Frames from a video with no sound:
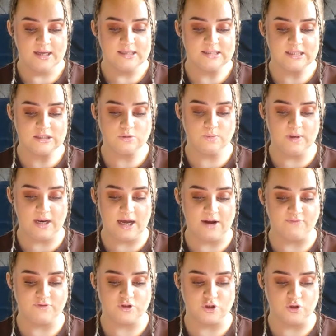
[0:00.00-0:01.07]
Since we
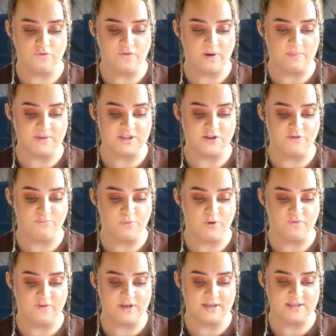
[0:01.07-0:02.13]
left, two families have
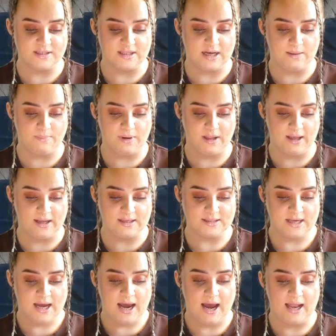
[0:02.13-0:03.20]
moved into that place
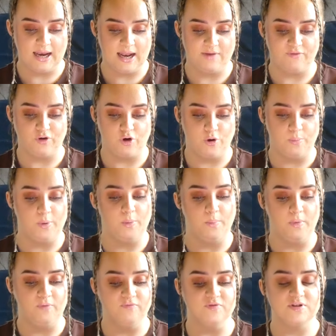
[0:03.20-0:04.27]
and left a couple
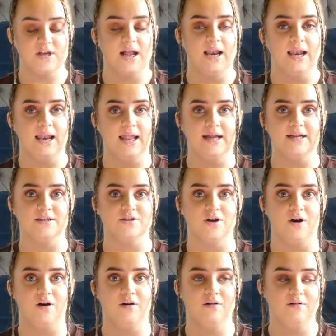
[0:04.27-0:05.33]
months
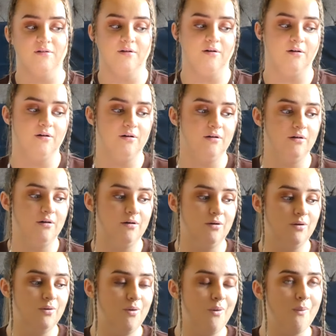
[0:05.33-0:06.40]
later.
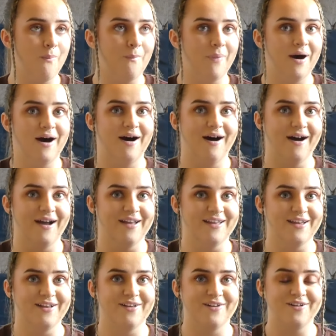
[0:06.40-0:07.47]
Oh
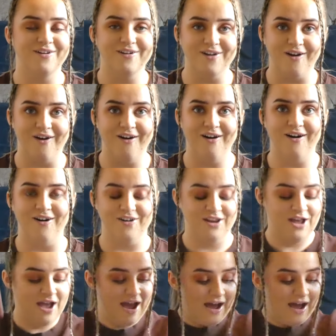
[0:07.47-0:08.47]
my god.